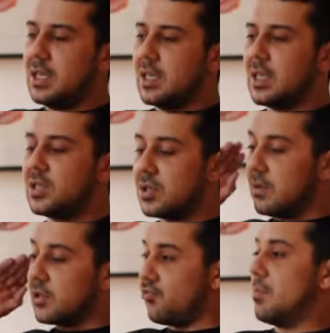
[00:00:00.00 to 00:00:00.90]
They saw
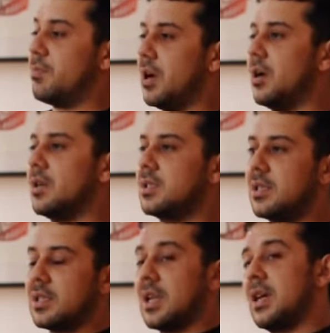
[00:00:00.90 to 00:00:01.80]
us run
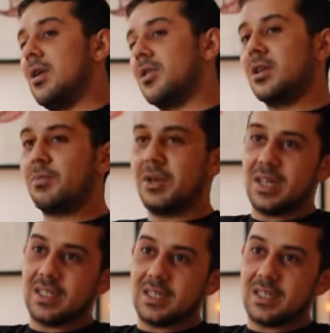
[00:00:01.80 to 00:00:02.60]
past, so they held up the police.